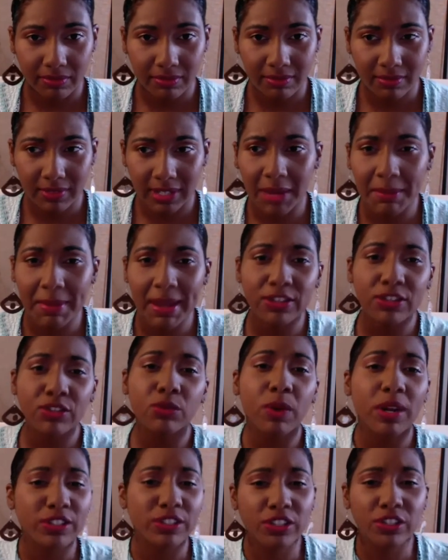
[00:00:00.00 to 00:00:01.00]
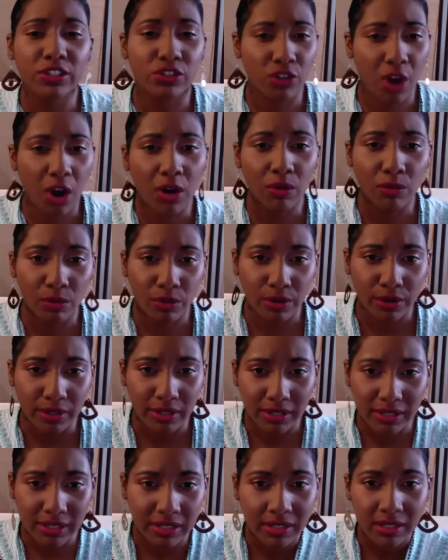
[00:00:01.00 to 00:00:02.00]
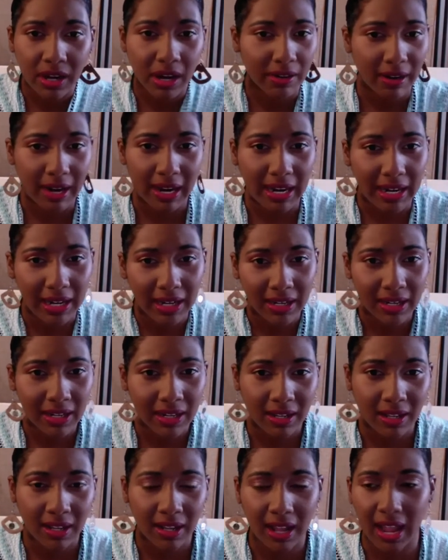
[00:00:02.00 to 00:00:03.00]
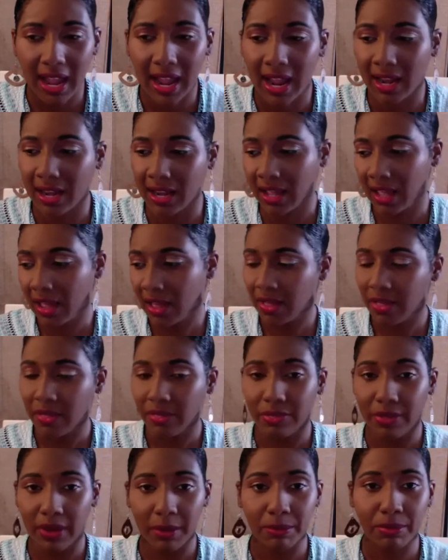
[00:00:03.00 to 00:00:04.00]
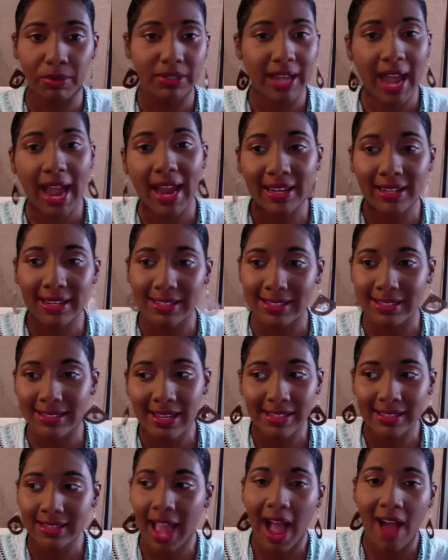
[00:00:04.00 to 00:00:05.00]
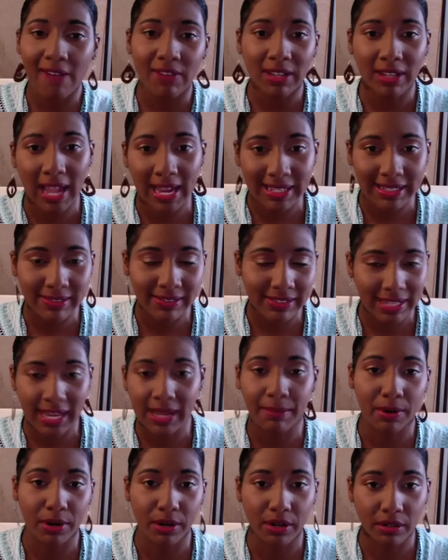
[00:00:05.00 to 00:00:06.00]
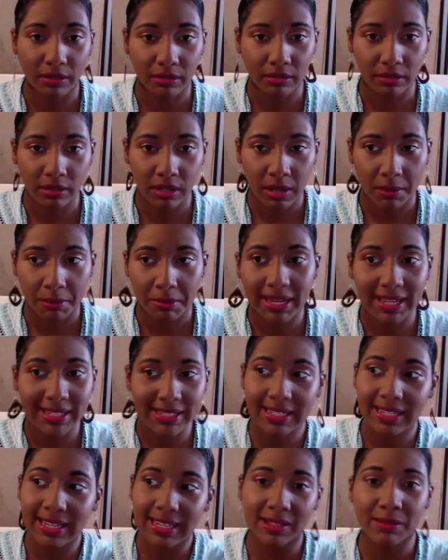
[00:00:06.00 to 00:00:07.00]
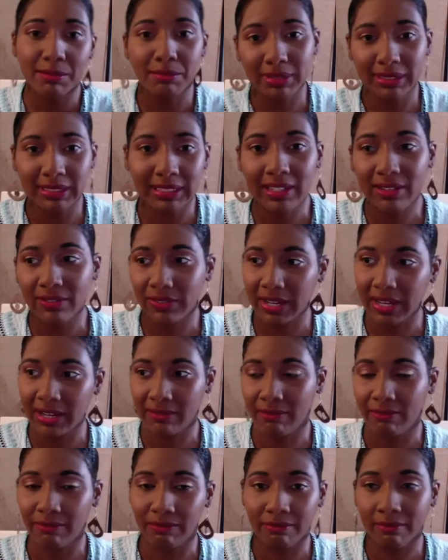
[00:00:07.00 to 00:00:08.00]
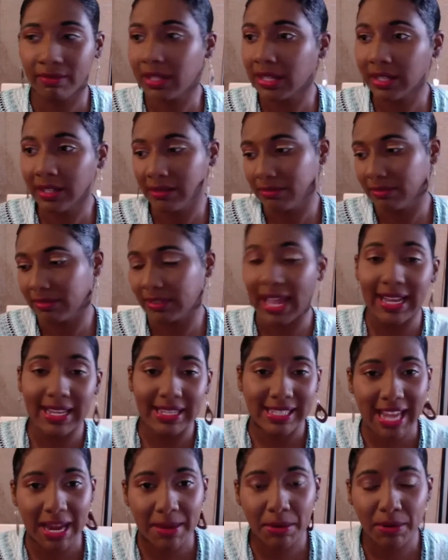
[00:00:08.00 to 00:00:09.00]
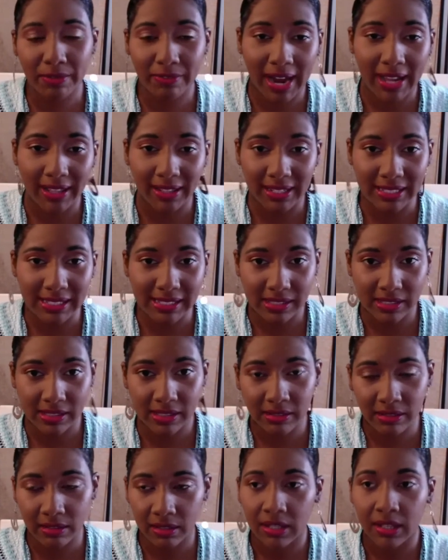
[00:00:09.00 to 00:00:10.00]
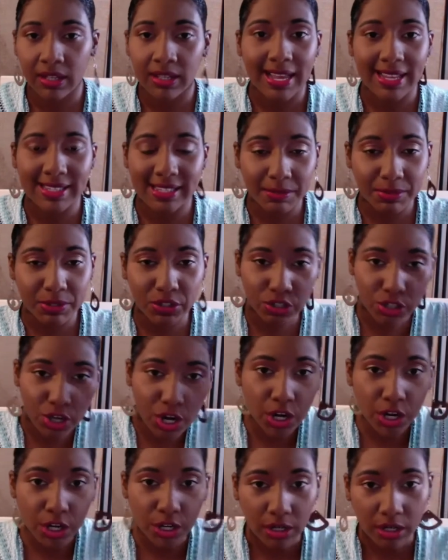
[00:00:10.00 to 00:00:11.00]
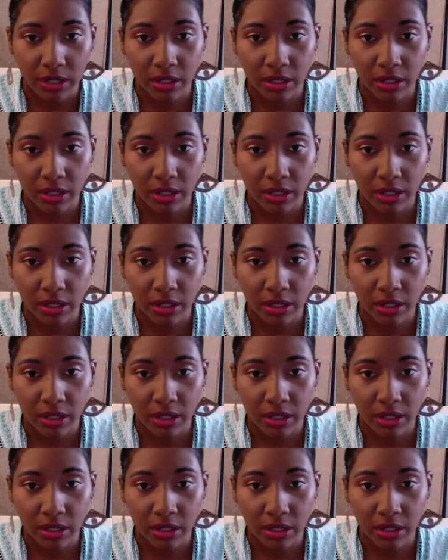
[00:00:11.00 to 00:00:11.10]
Okay, imagine you're watching Star Wars, all right, and the protagonist doesn't have a lightsaber because he doesn't believe in lightsaber violence. That's absurd.